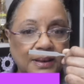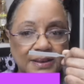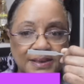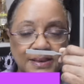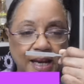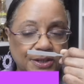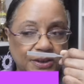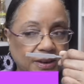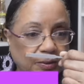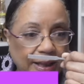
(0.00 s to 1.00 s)
This is
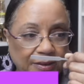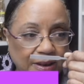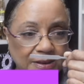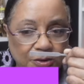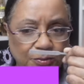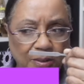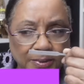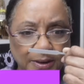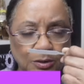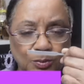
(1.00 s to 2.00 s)
actually what I would consider
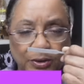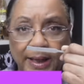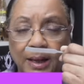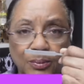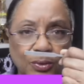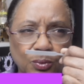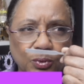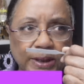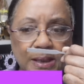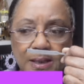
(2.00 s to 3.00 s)
probably a little more amber or
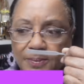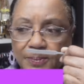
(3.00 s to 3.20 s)
woody.